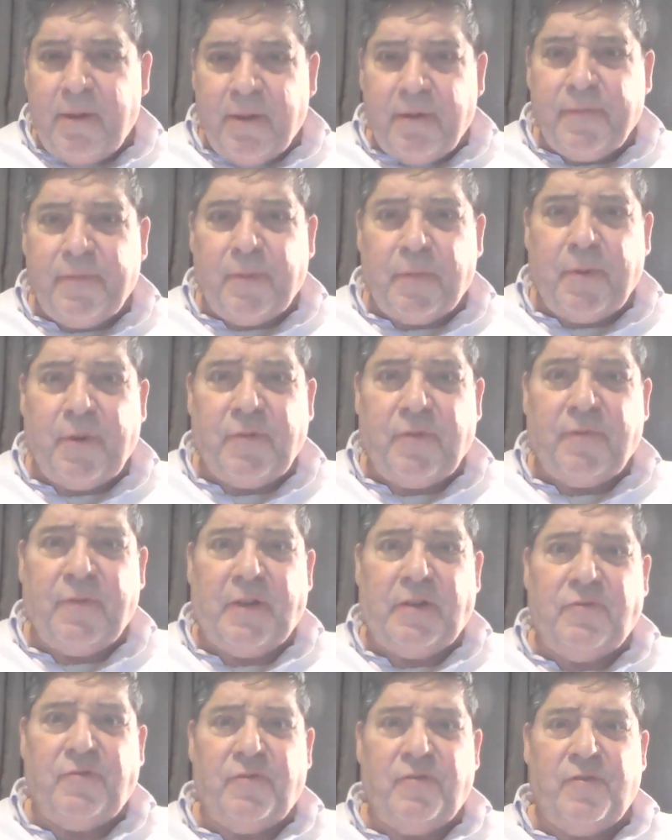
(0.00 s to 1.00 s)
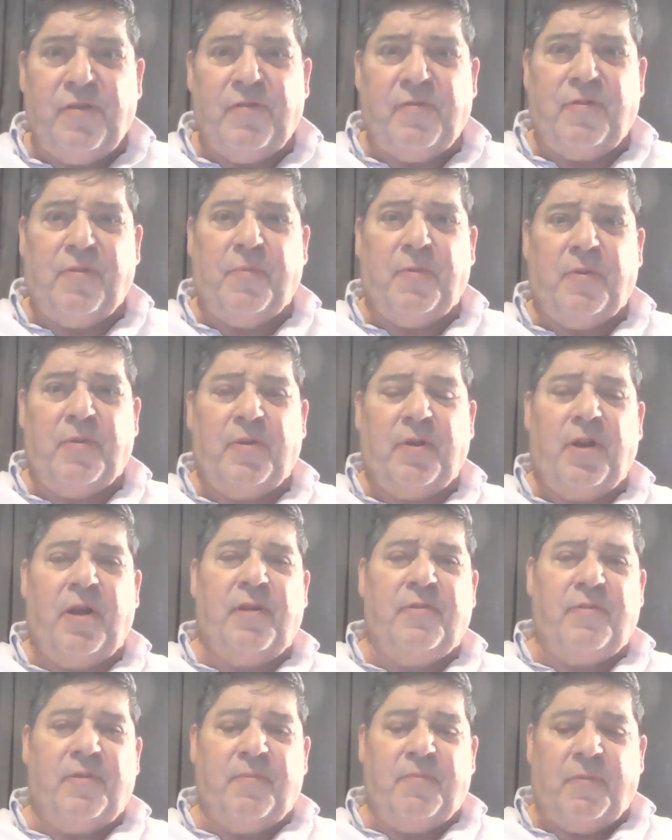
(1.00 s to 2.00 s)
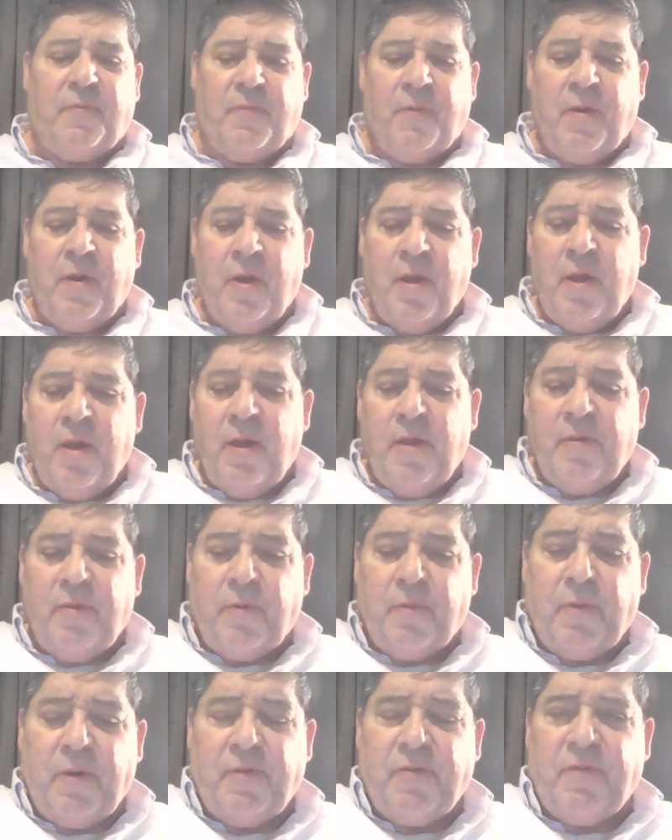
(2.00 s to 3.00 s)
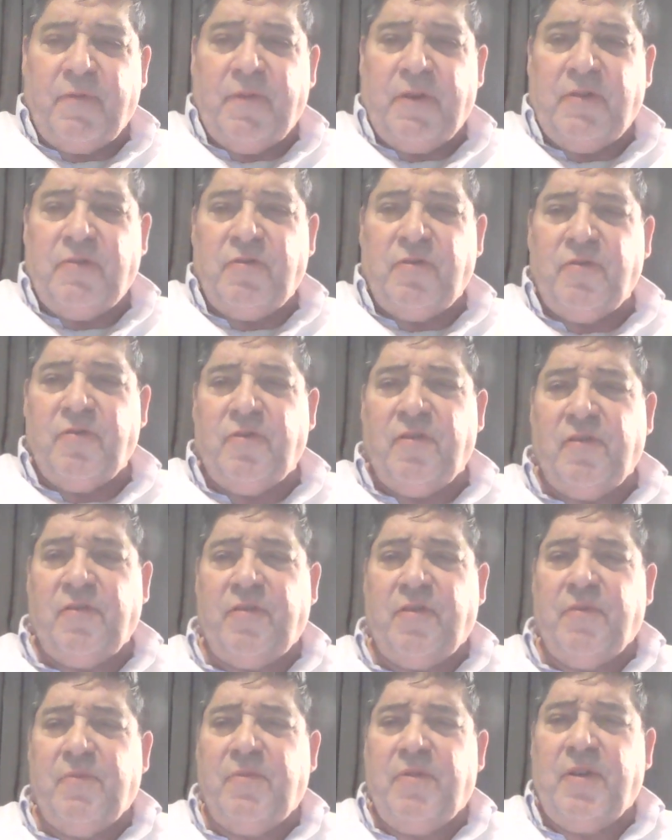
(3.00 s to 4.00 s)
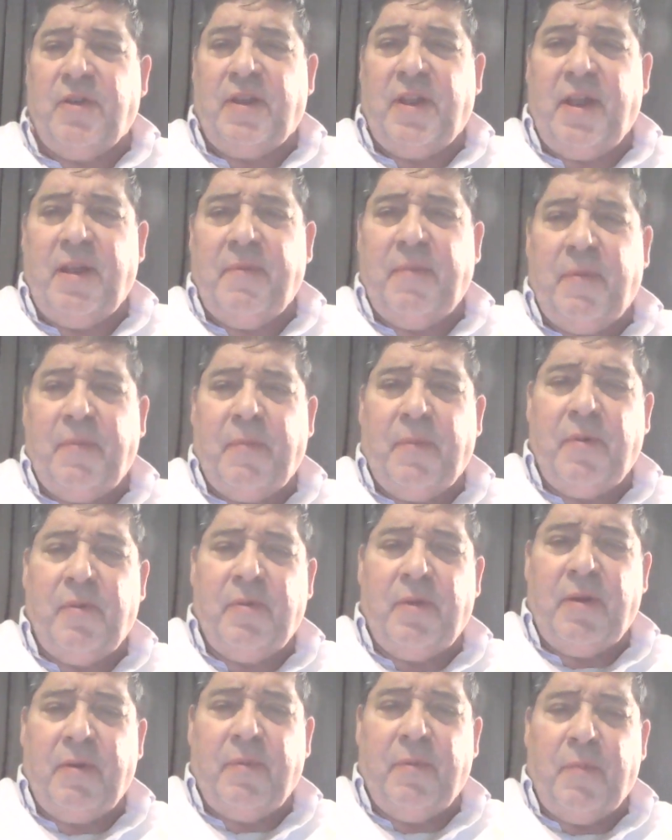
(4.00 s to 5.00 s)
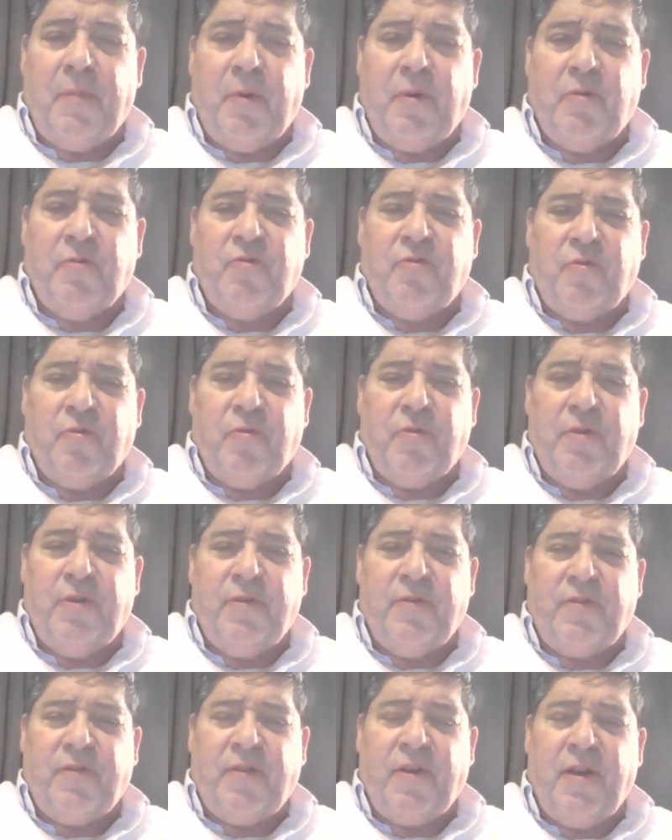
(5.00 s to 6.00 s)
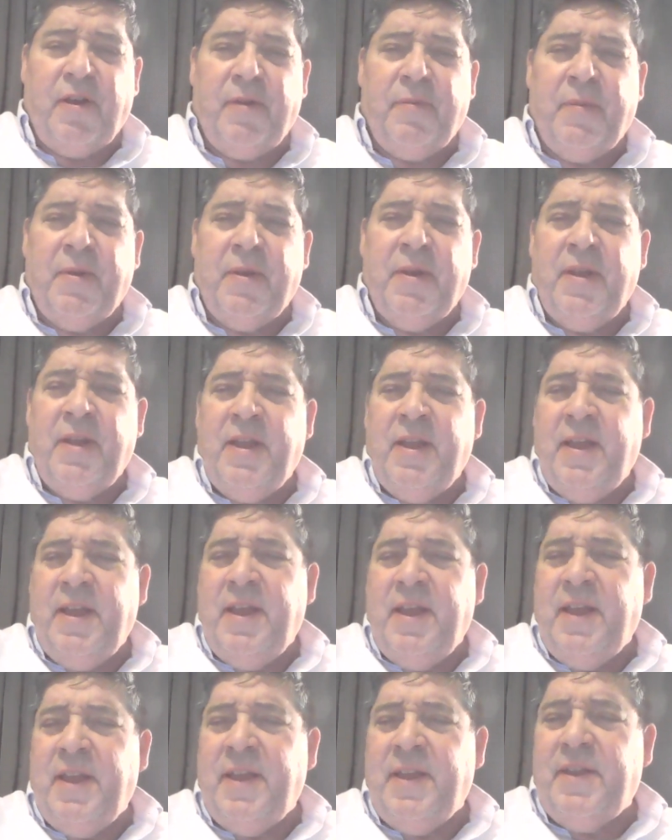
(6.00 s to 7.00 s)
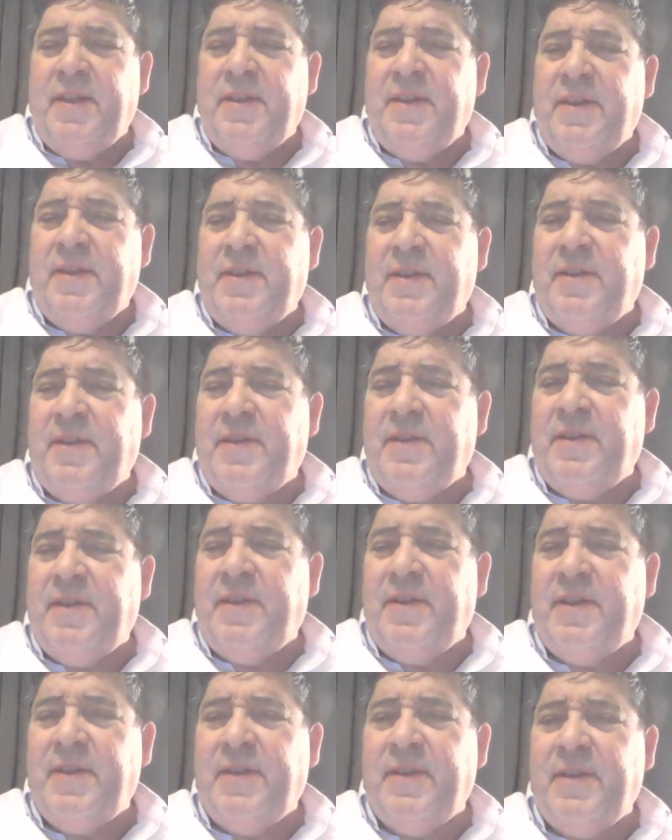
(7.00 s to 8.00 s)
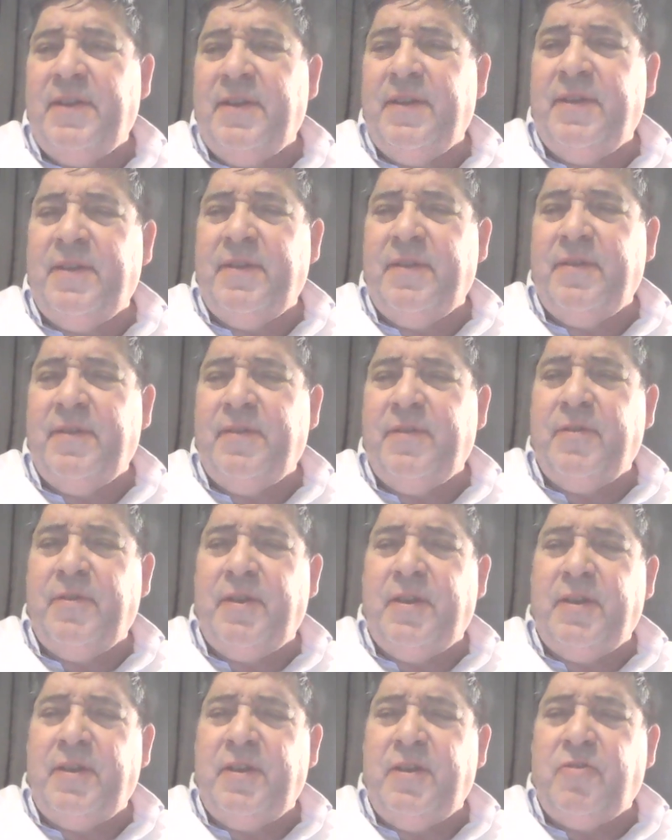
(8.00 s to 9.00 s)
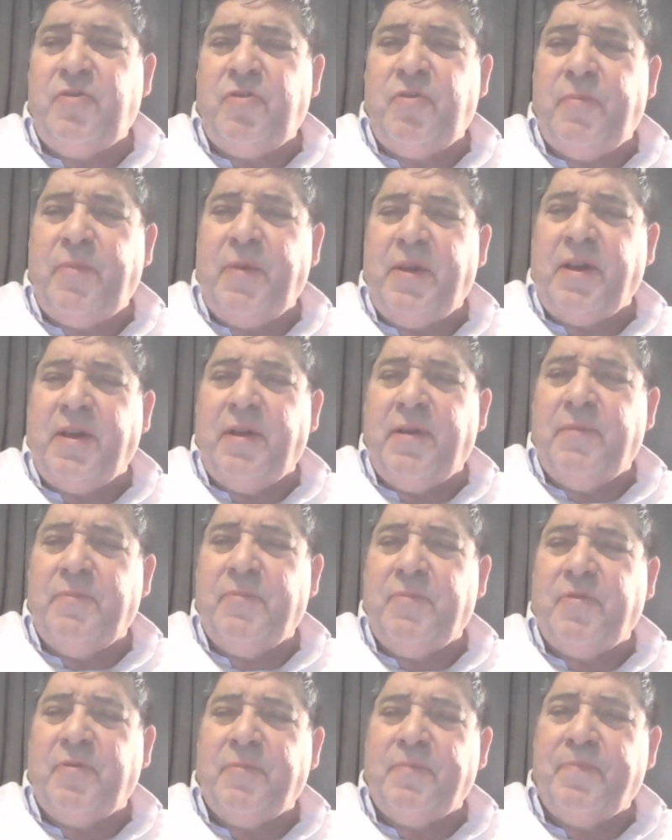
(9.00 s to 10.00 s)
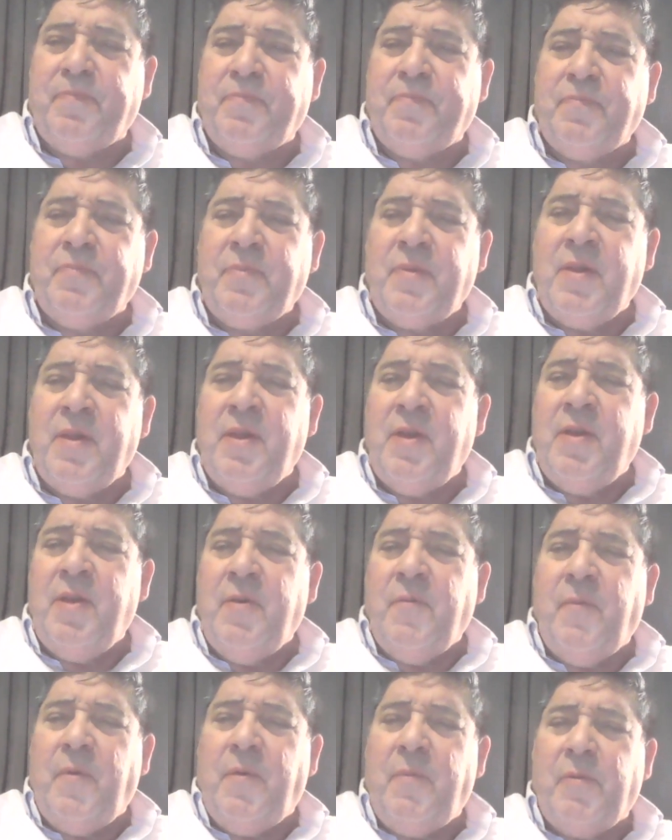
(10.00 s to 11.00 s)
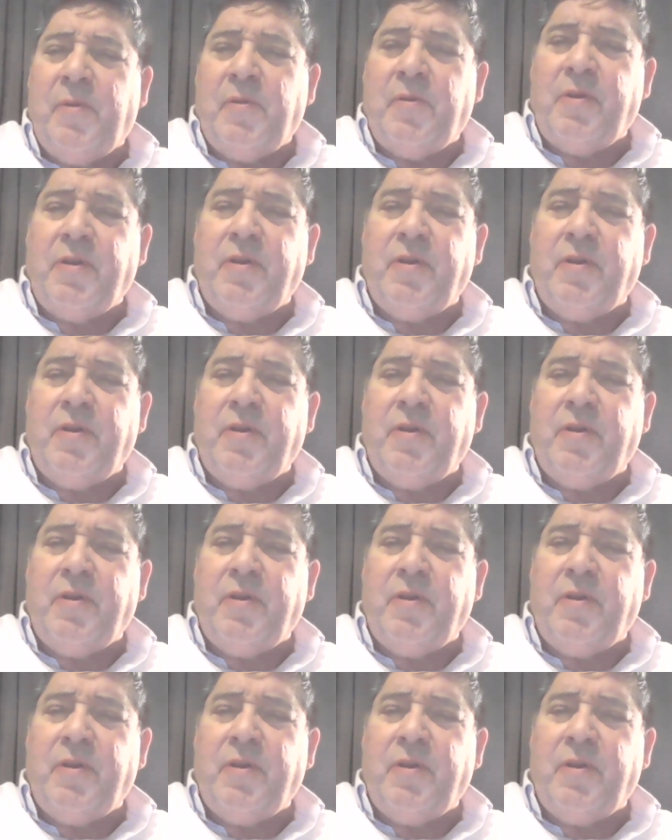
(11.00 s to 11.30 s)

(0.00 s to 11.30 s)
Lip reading: reservation system, or the concept of the reservation systems that emerged during this time. And the issue becomes, when we